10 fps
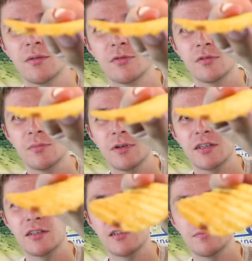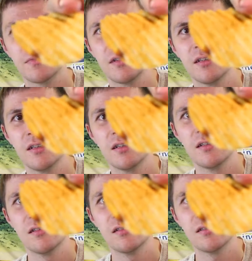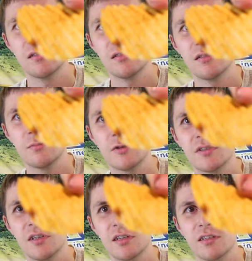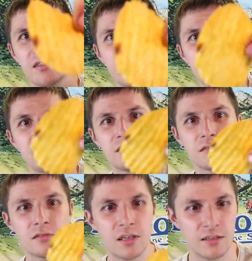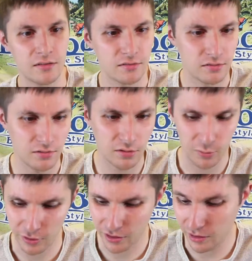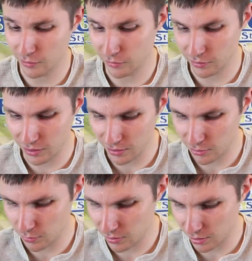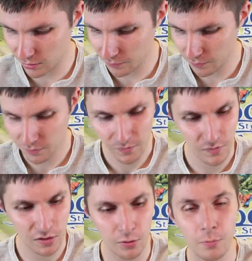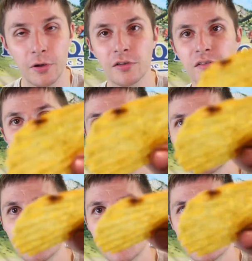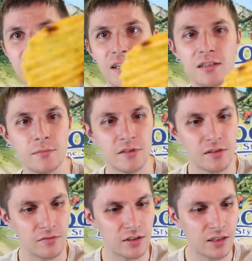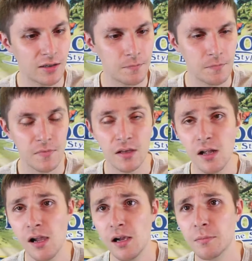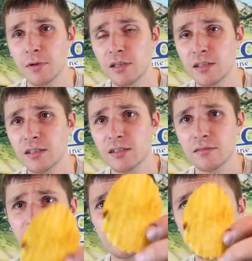camera's really picking it up. A little more darker, kind of a little more character, I guess you would say. A little burnt marks on them and stuff like that. But yeah.